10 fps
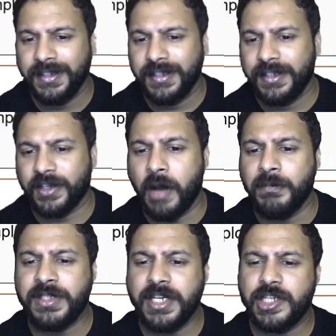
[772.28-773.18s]
The
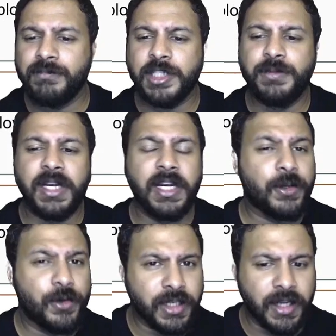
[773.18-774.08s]
compensation must be really
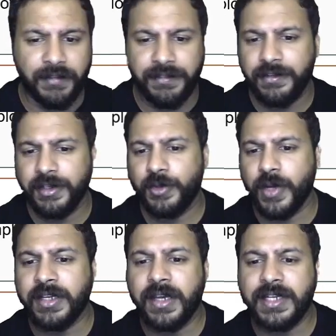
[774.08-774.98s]
good enough
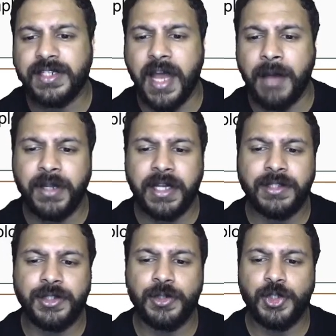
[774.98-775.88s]
to encourage
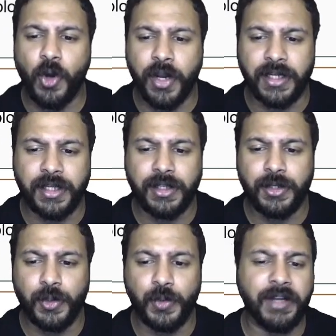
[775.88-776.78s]
applicants to join
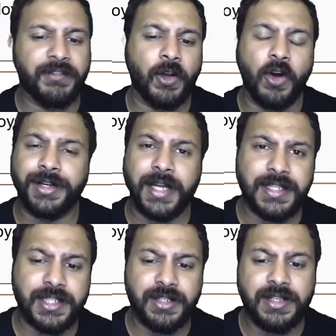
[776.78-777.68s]
you if an
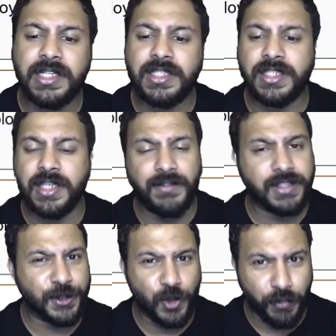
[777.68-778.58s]
organization needs the
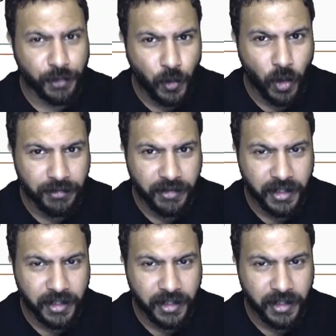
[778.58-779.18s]
services of a qualified